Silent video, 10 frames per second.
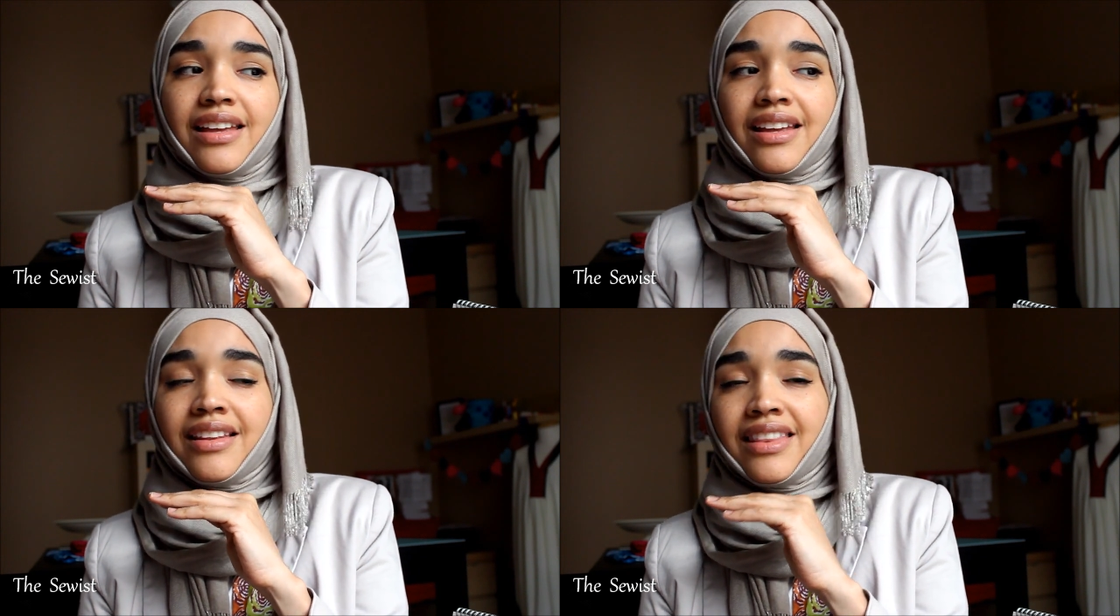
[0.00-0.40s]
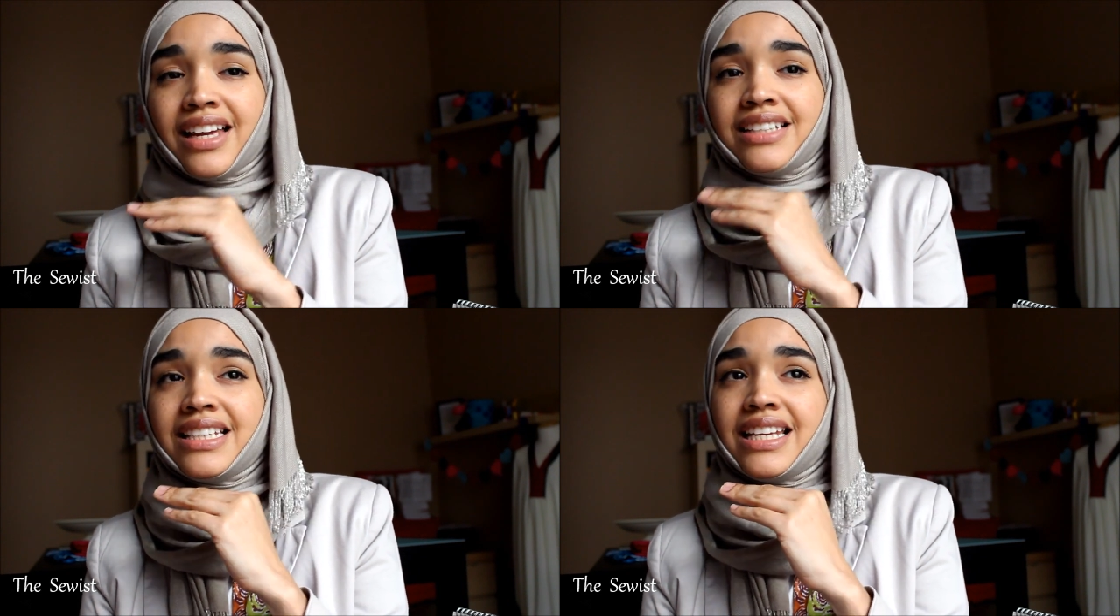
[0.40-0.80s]
and
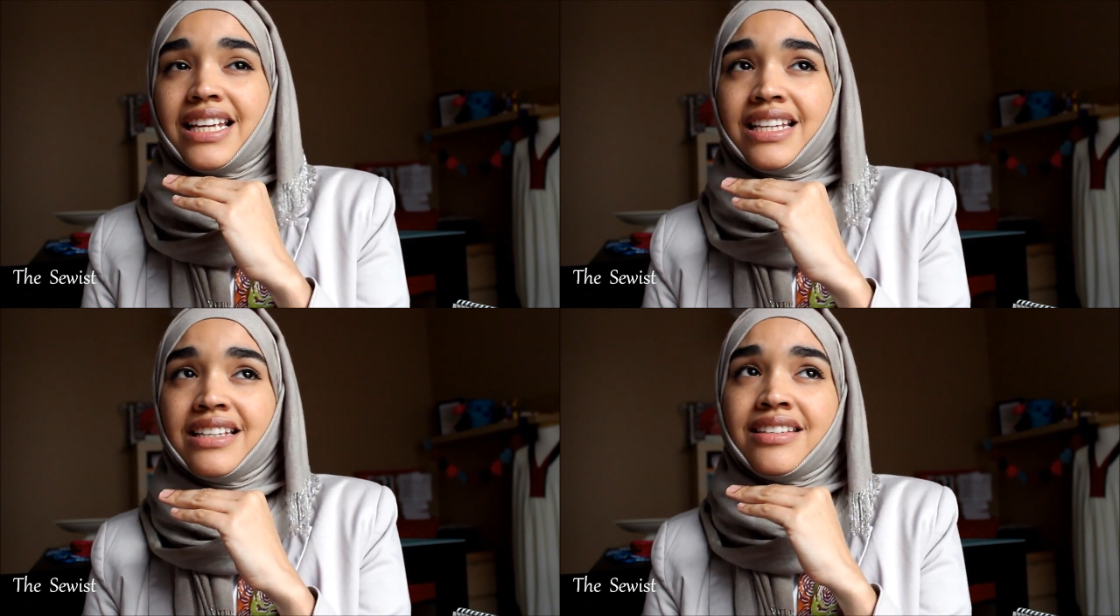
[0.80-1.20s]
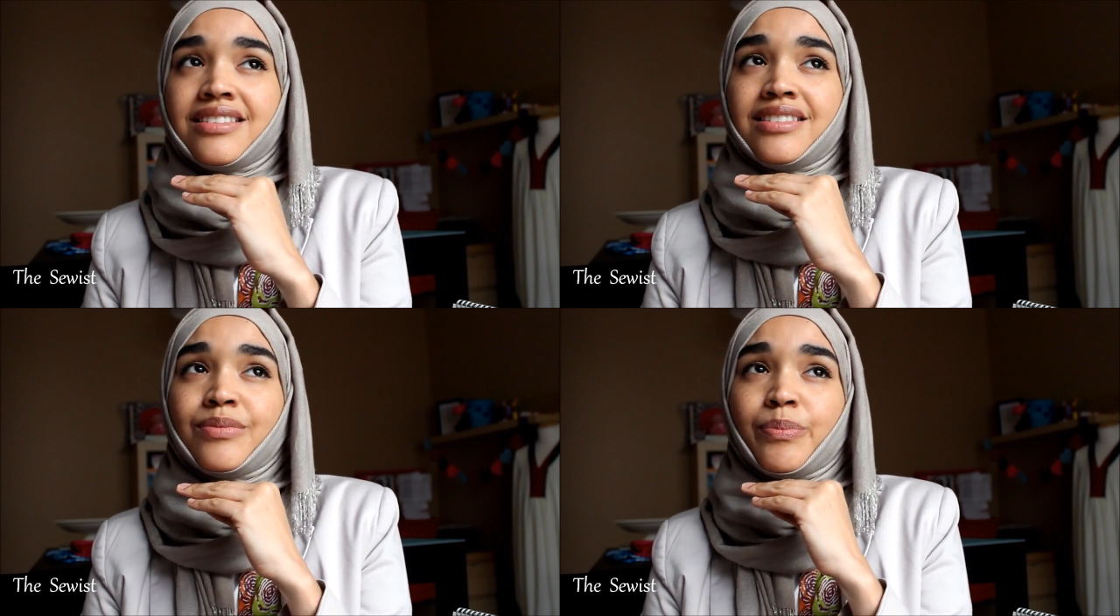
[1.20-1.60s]
that
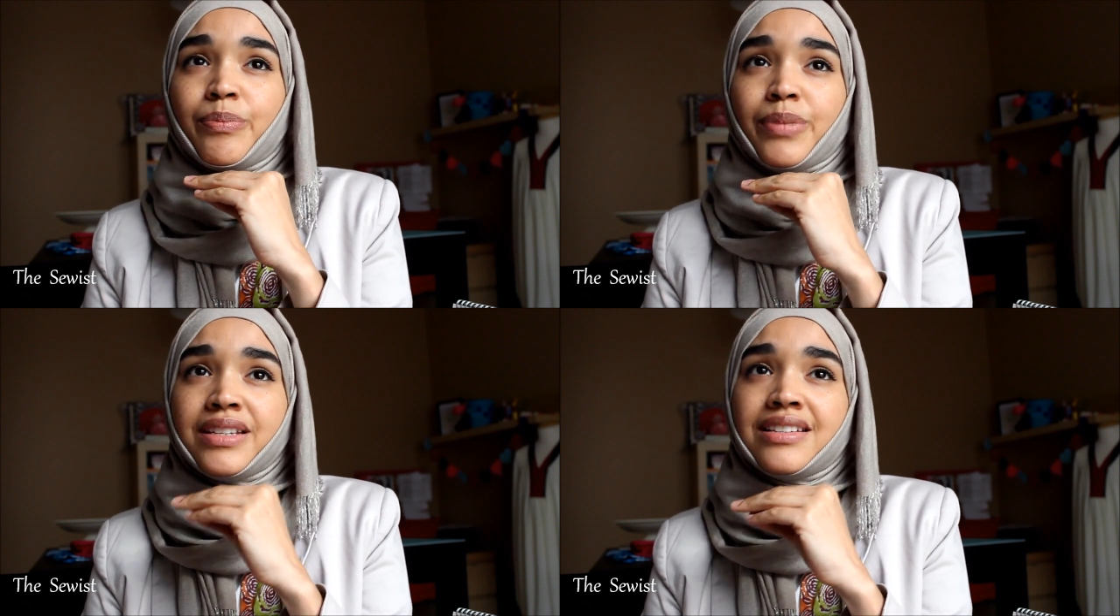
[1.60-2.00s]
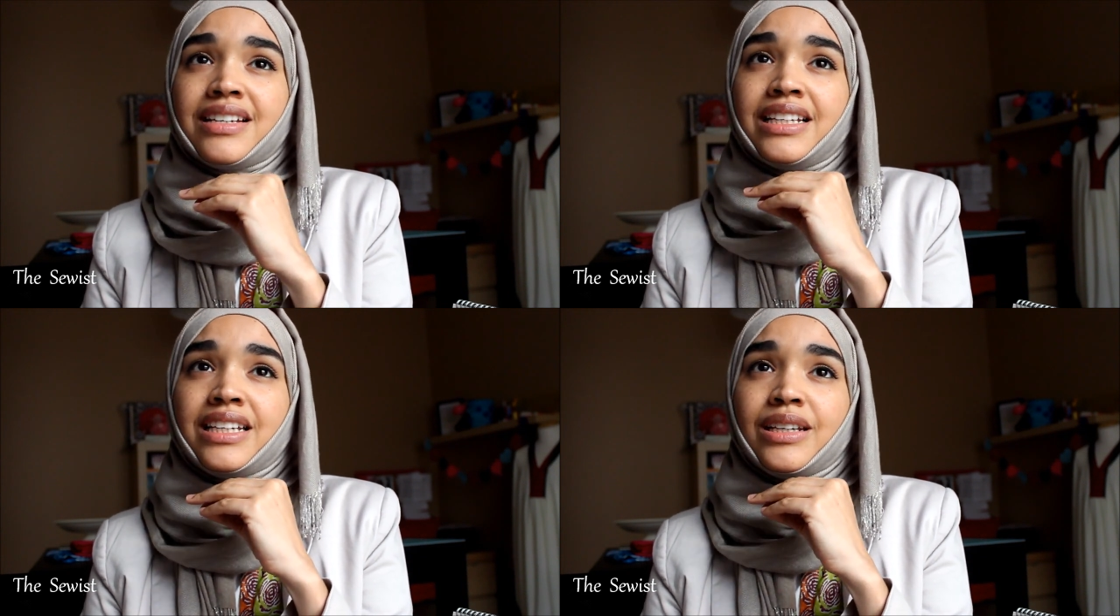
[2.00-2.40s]
is
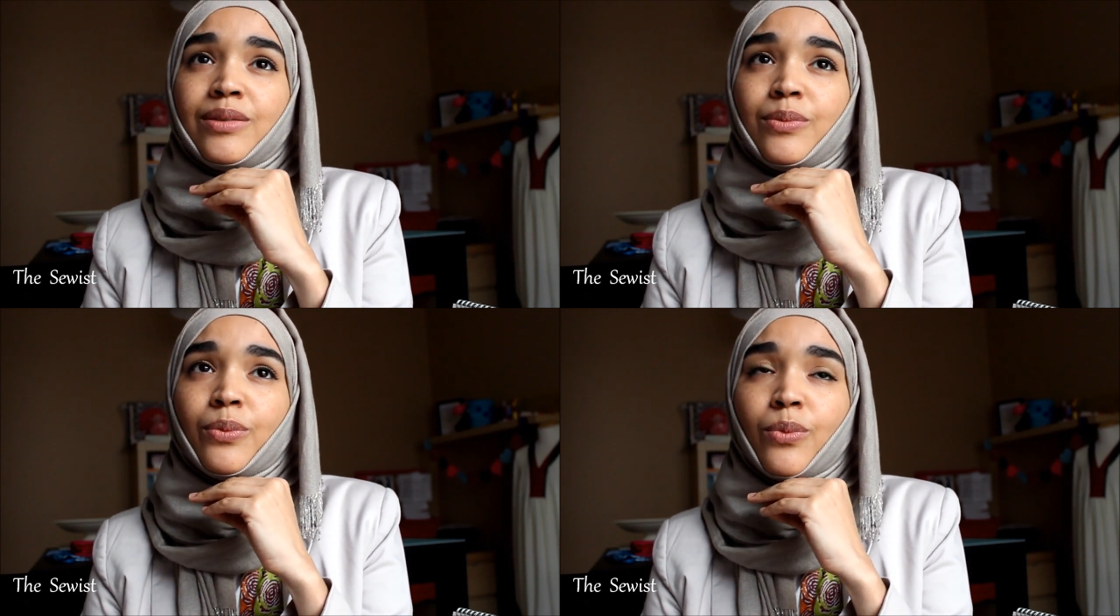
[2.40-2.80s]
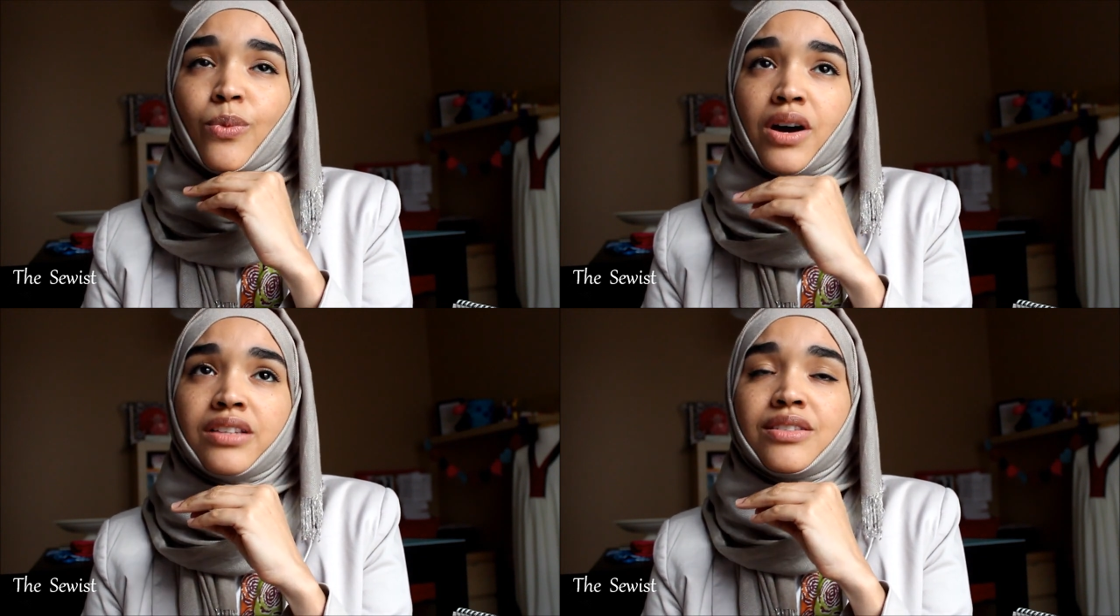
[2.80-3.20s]
basically
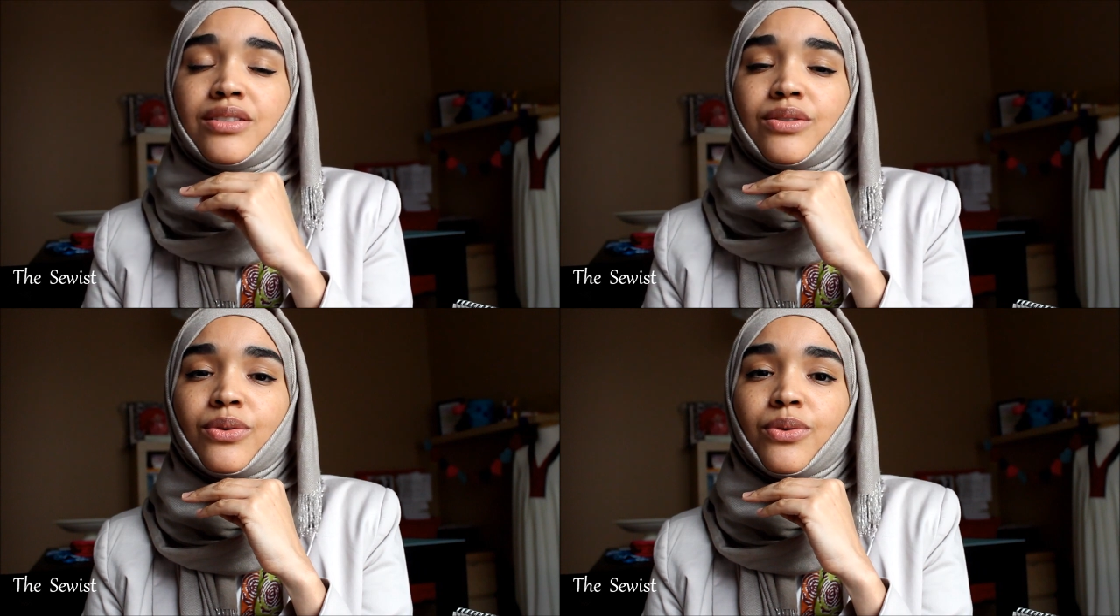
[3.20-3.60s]
what